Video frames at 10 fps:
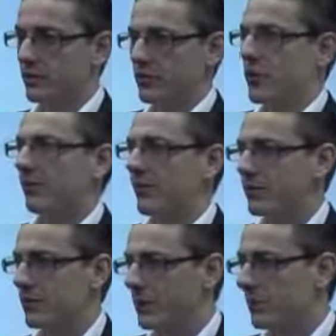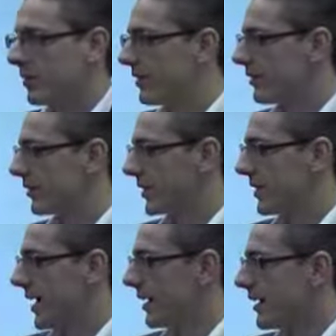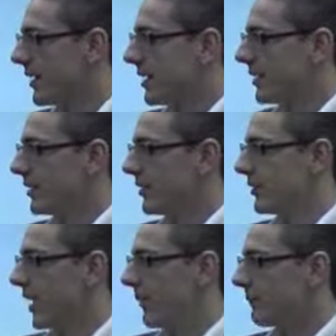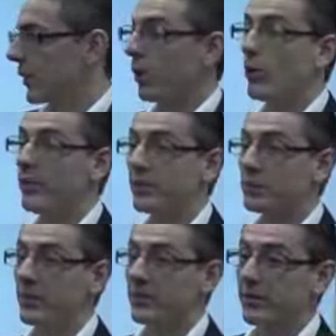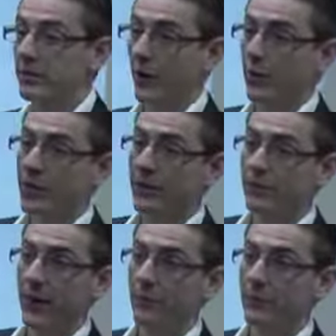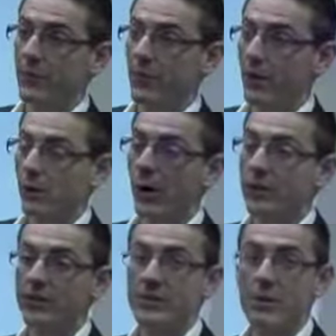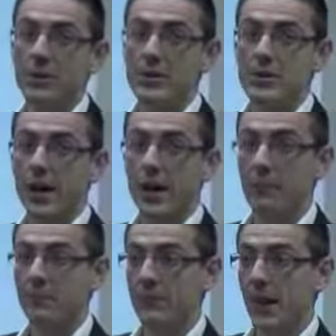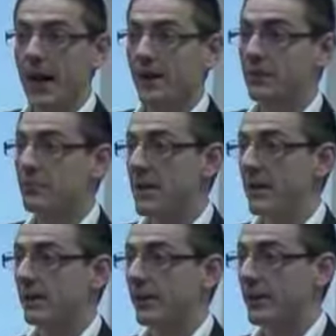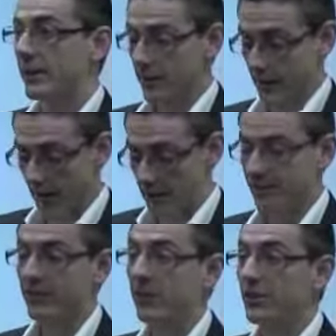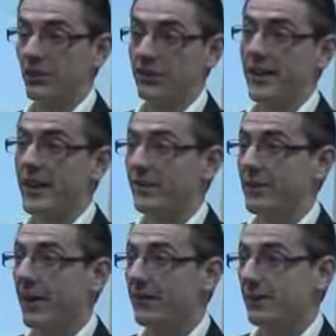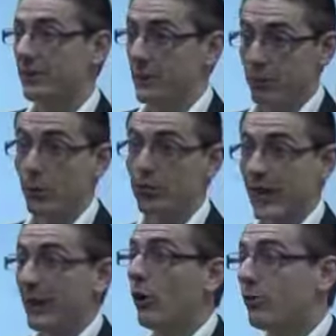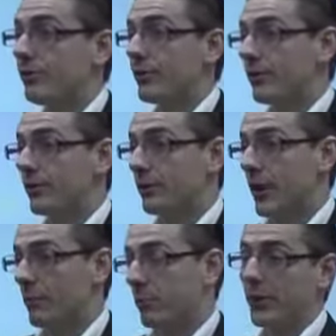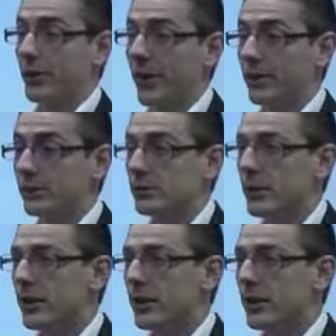travelling to treatment and things like that. Your clothing expenses. So if clothing's damaged and it's medically necessary, so say you have to have your boots cut off if you broke your ankle,